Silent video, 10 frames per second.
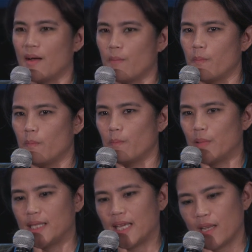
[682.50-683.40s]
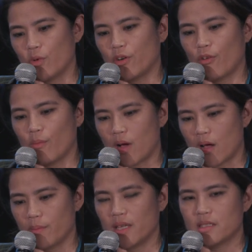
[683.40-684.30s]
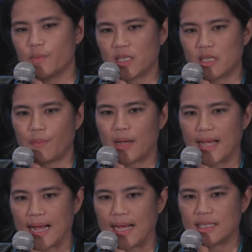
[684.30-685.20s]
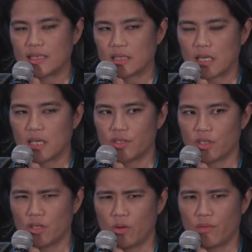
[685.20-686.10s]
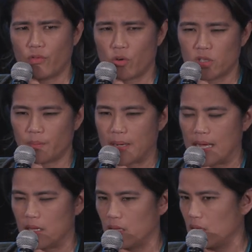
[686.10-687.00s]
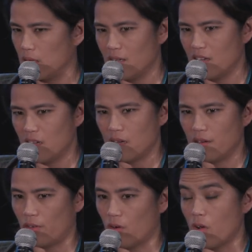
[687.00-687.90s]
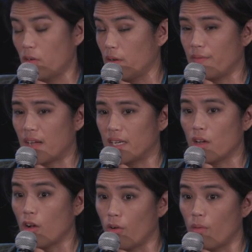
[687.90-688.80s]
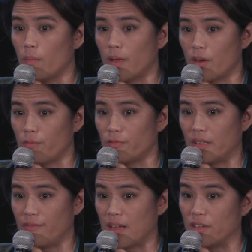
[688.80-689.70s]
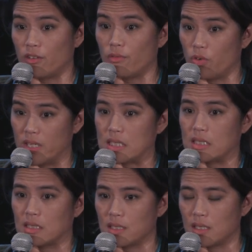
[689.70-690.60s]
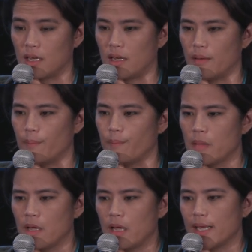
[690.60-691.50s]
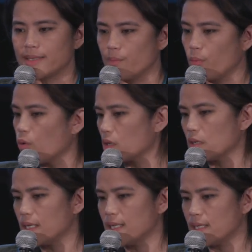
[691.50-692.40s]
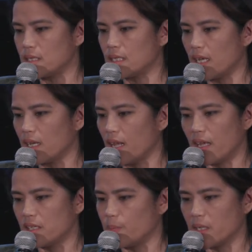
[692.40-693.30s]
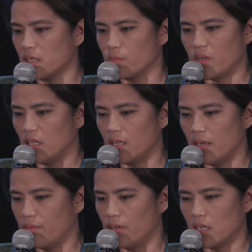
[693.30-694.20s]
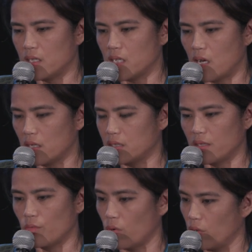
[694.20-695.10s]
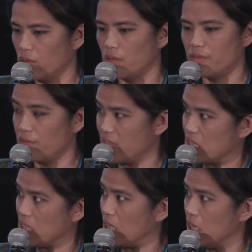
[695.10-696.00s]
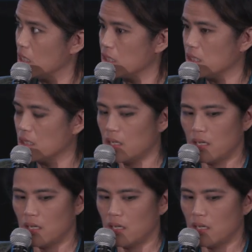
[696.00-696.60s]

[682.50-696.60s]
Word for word: um, but then when her mom gets picked up by ICE, she has to go and forge a path of her own and find a home and hopefully find her voice. Um, it's important in this day and age because we live in a toxic world of diversity,